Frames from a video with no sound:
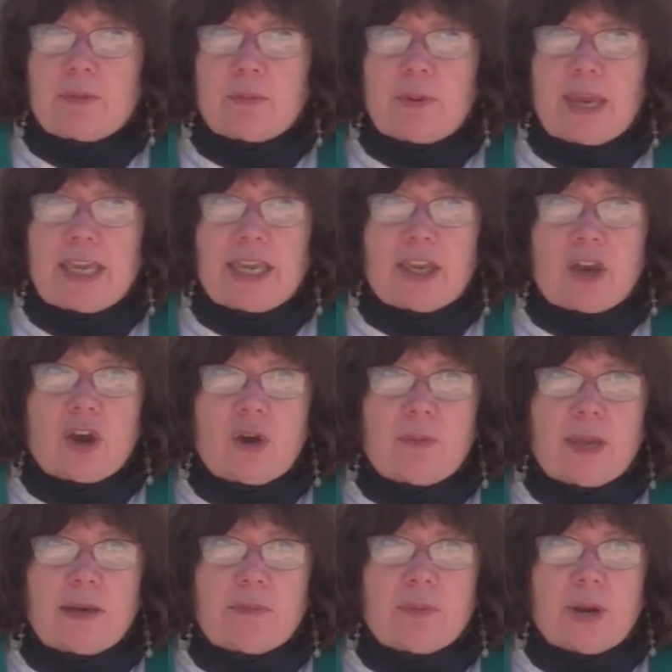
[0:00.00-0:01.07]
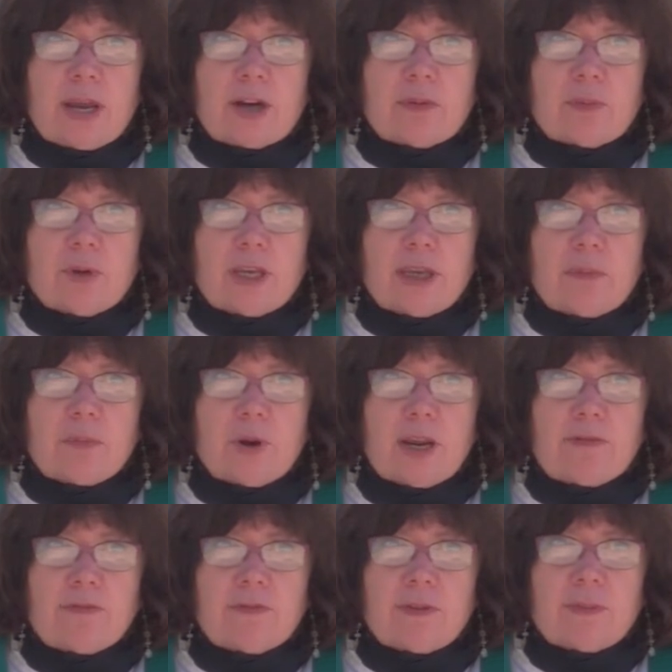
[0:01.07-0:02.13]
baking homemade bread or bringing
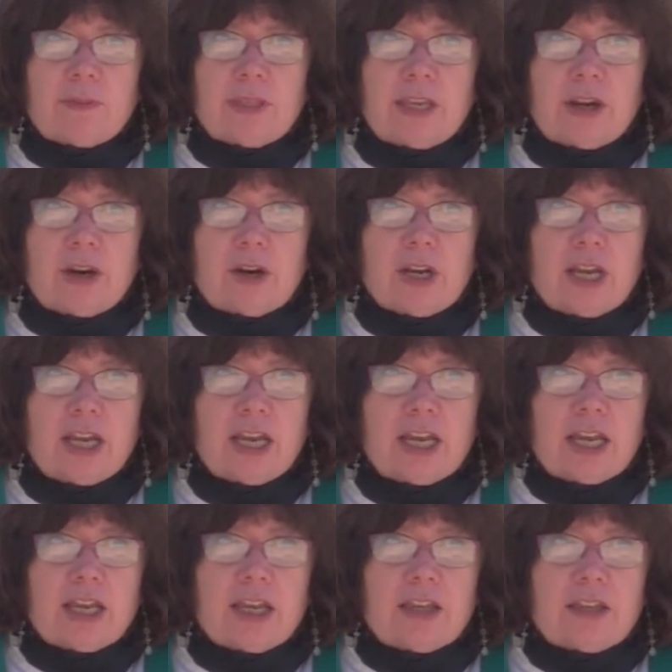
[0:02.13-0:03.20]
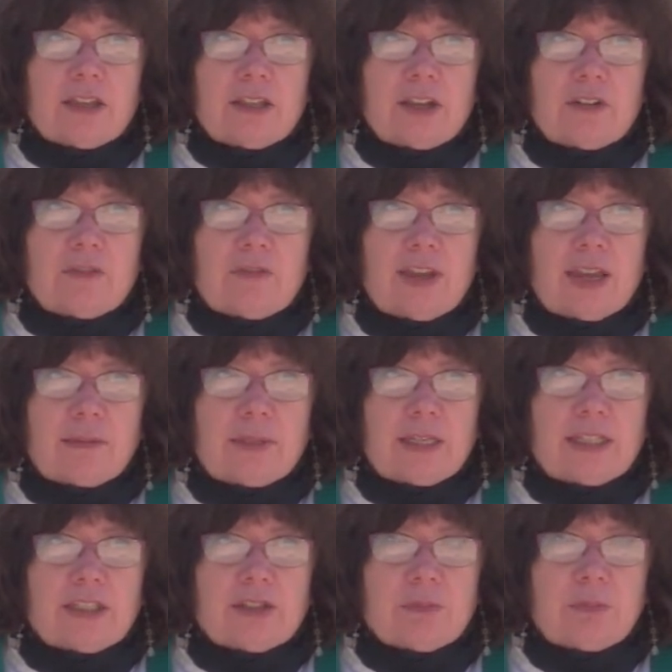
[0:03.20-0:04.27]
bread from their, their
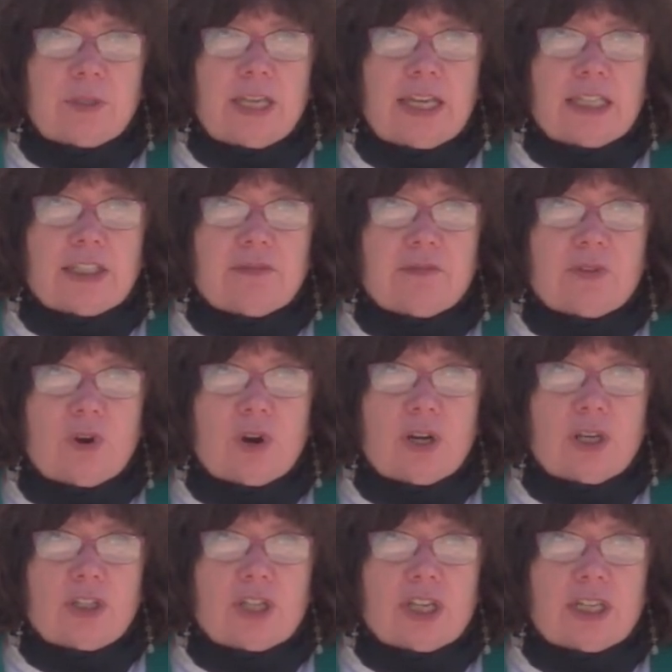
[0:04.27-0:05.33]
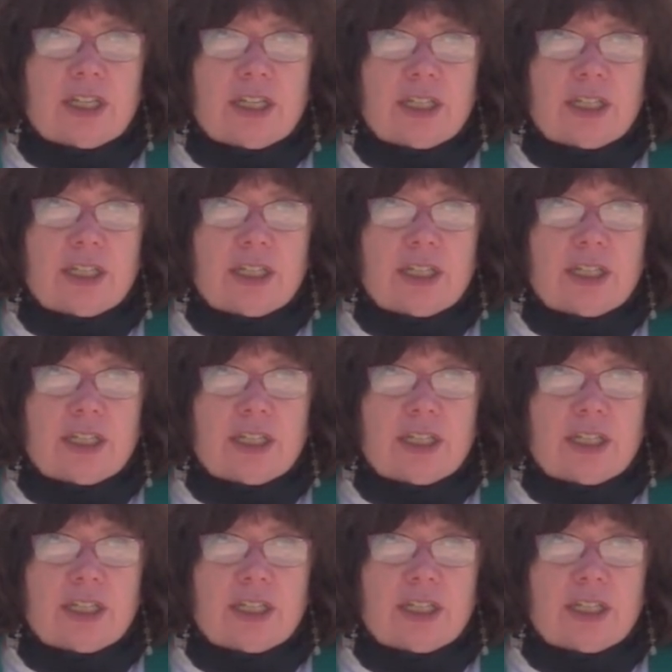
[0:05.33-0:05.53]
family's place of origin.